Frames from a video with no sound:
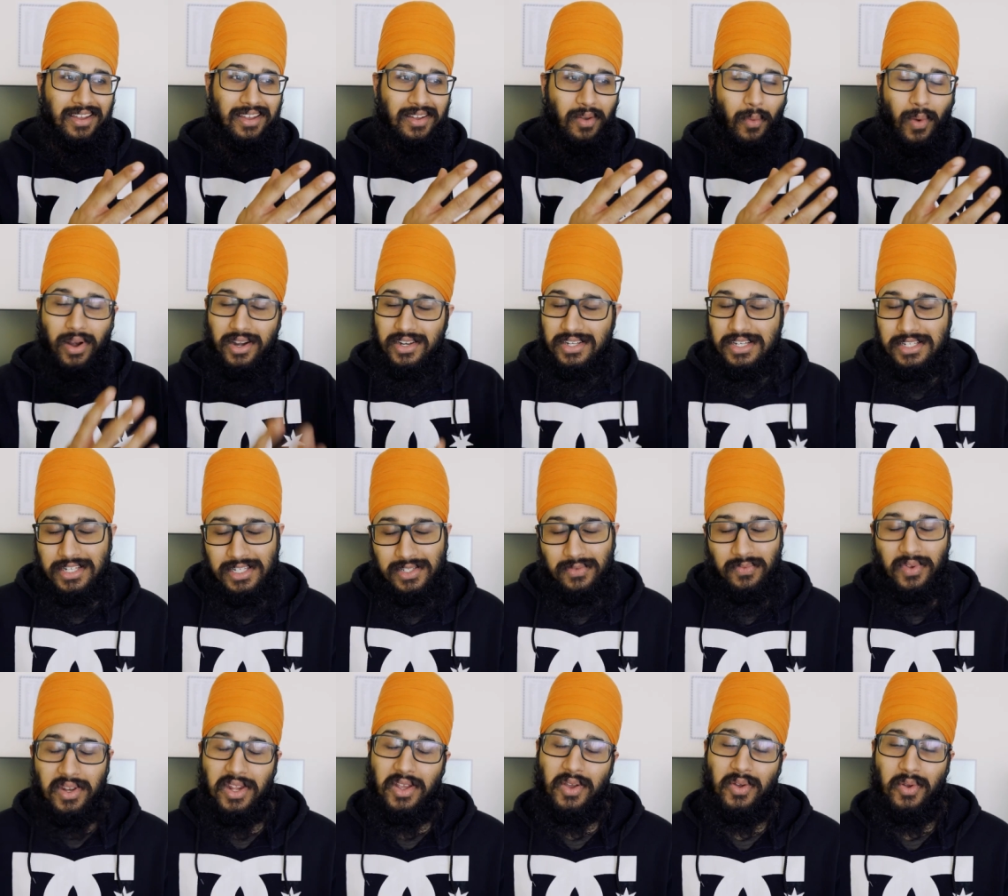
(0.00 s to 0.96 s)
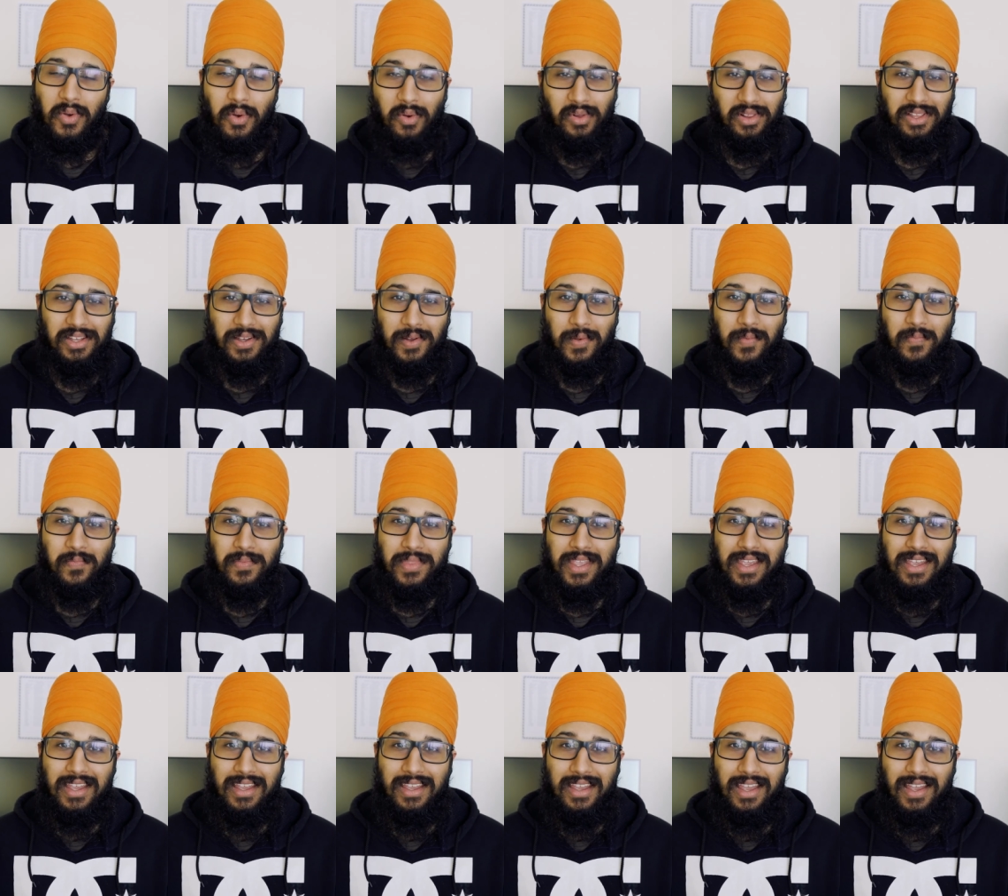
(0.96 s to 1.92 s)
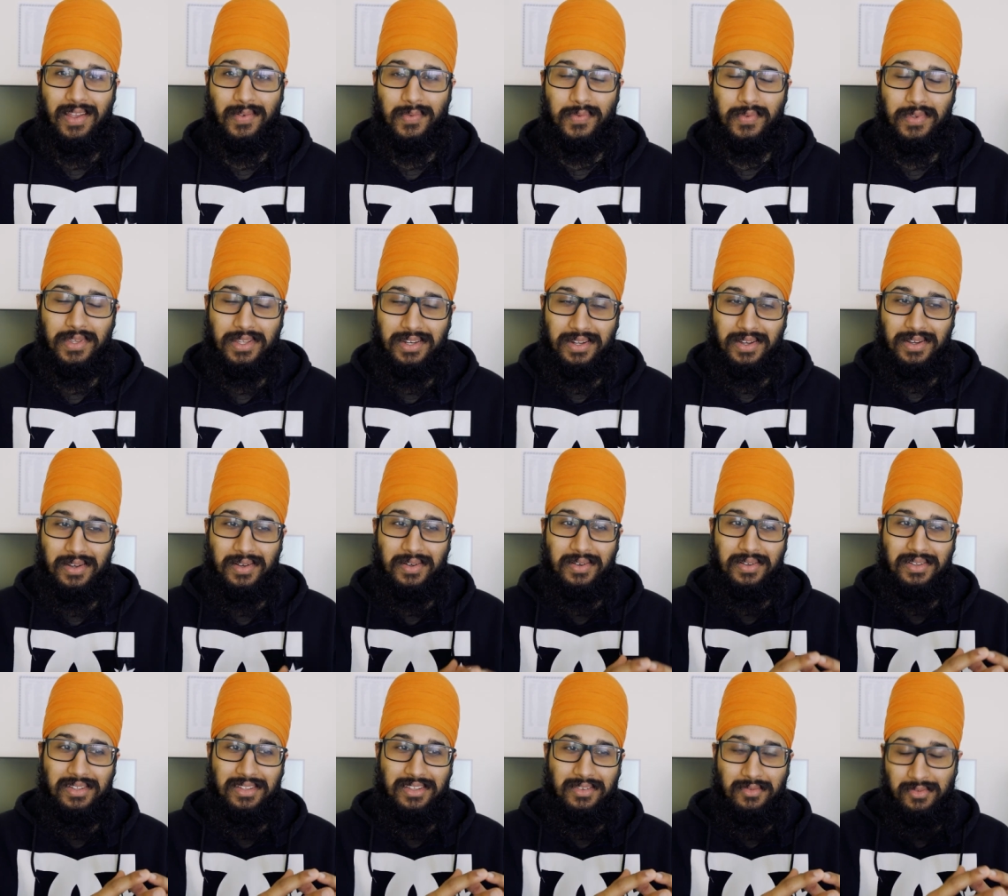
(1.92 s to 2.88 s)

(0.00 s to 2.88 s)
Why don't you just video call her? If, you know,